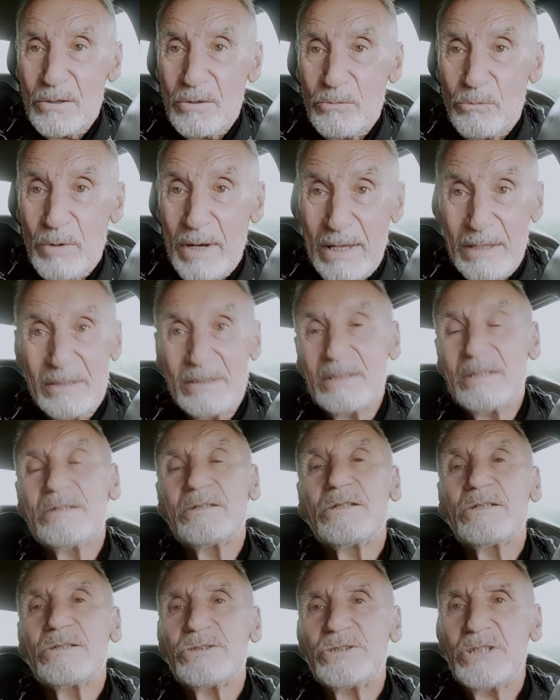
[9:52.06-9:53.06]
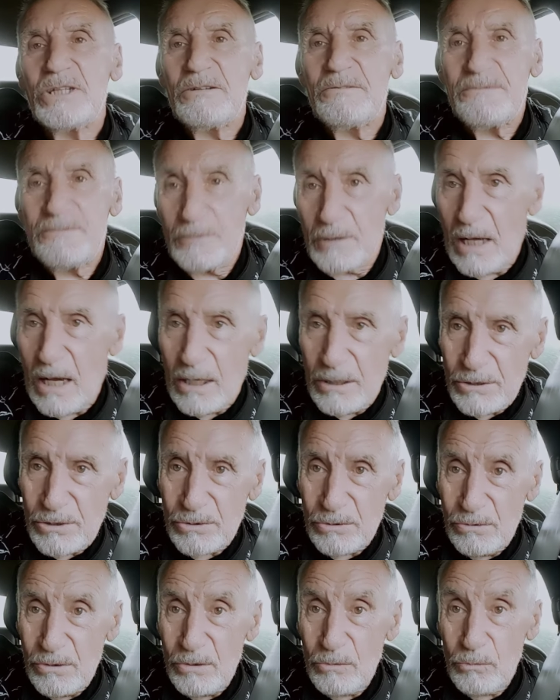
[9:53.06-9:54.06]
when I
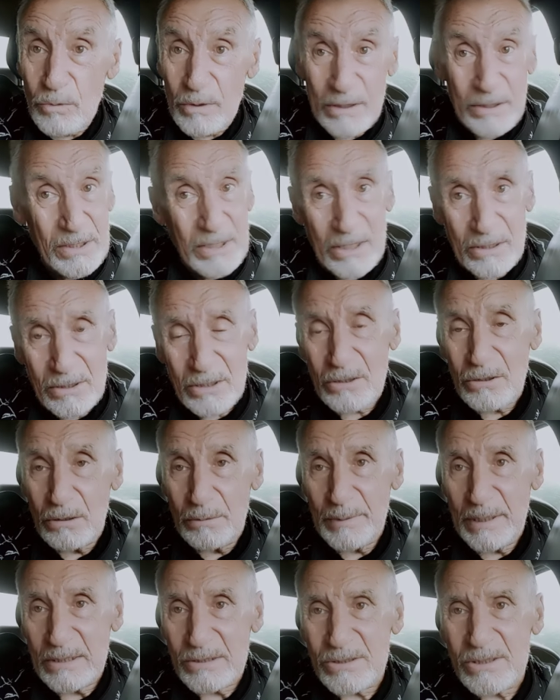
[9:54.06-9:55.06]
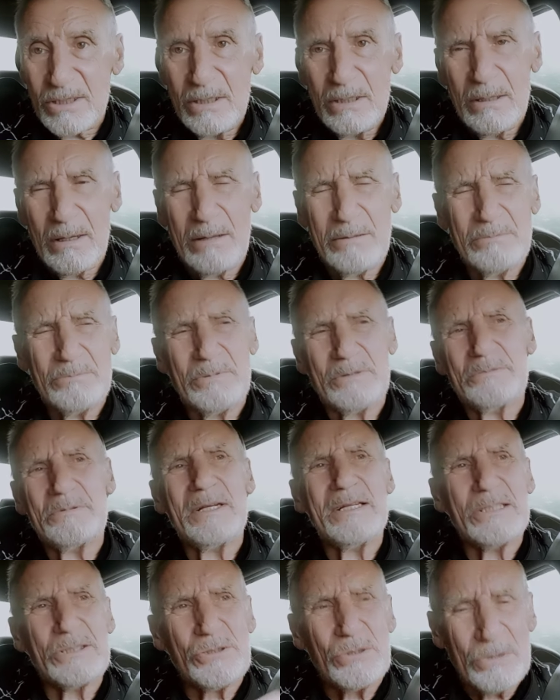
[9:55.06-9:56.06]
saw one of the other comments, we're
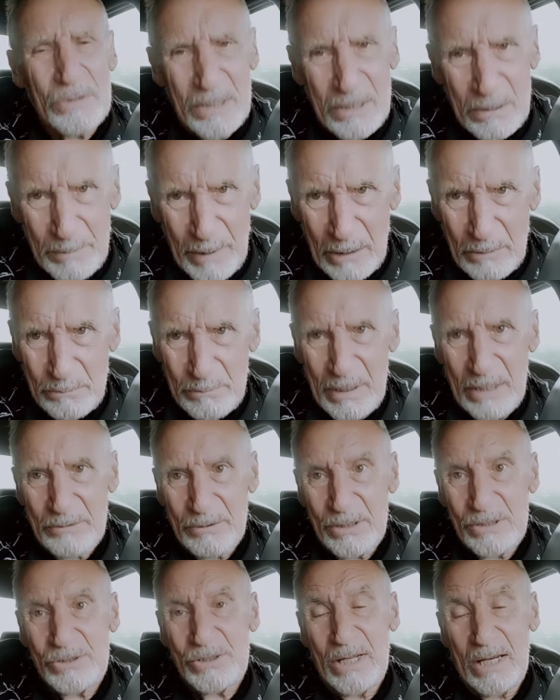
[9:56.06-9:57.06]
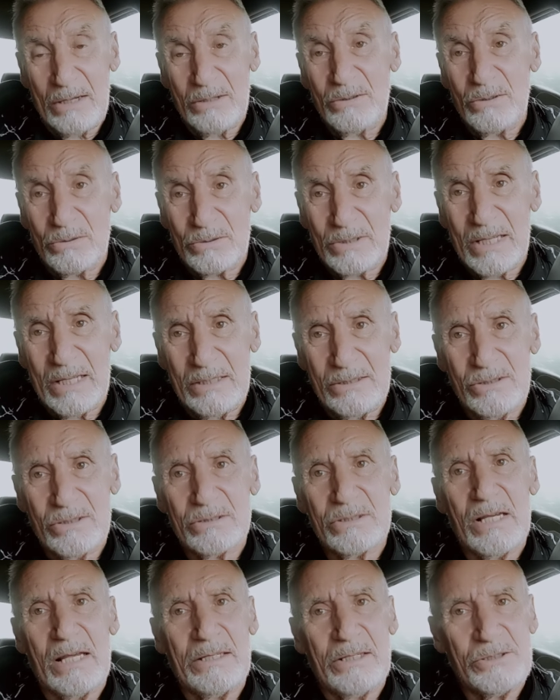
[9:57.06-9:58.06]
really talking about marriage now, okay,
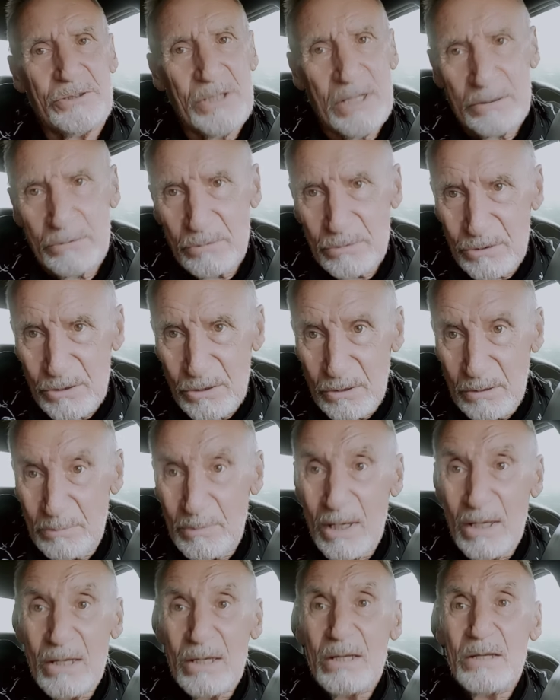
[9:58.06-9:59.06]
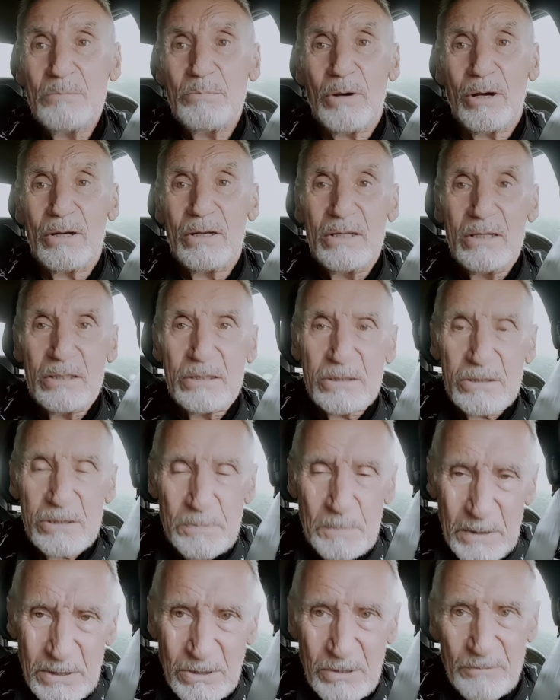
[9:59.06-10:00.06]
in a general term, but
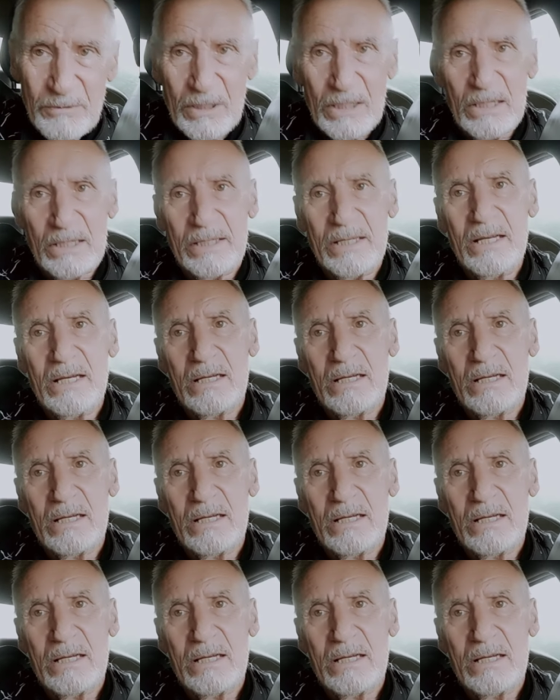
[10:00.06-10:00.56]
specifically